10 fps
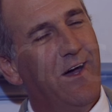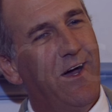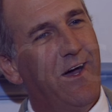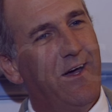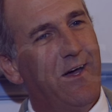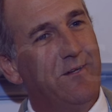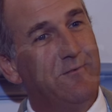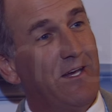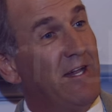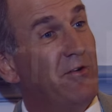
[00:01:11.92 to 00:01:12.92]
Uh, and,
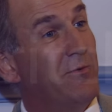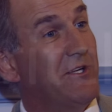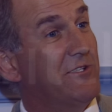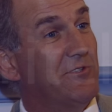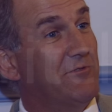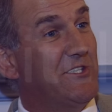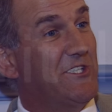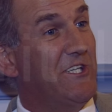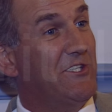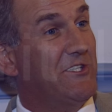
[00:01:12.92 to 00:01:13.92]
and everybody in
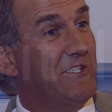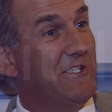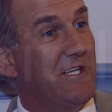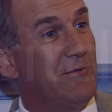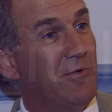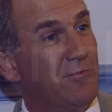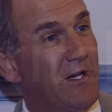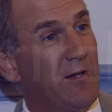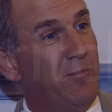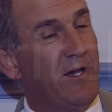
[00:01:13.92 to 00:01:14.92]
stitches at the table, and we
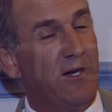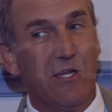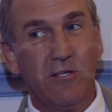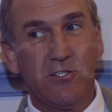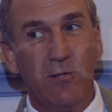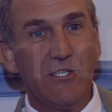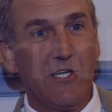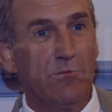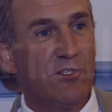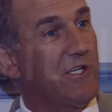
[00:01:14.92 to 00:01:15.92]
had a beer. And then Tommy
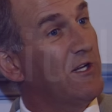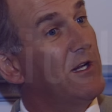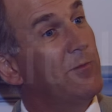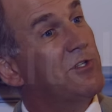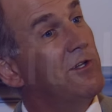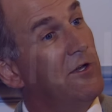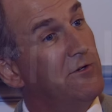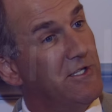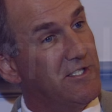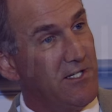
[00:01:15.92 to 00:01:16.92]
said, I'm just going to nip to the
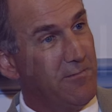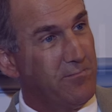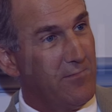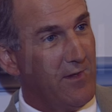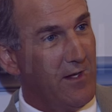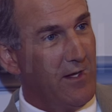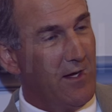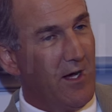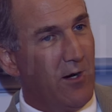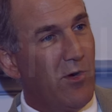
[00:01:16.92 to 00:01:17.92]
loo, you see.
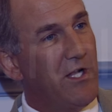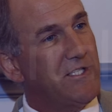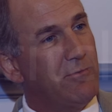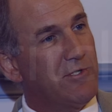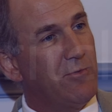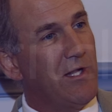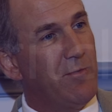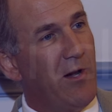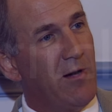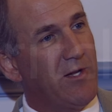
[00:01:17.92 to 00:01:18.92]
And whilst he was away, the
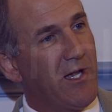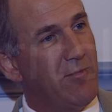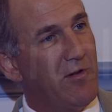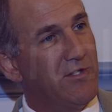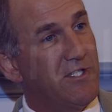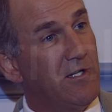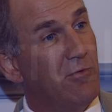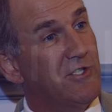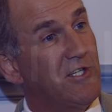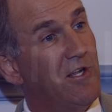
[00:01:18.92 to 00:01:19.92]
barman came over and said, You
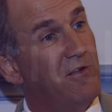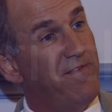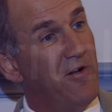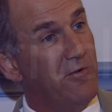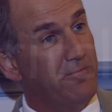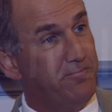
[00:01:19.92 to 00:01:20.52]
want it on the phone?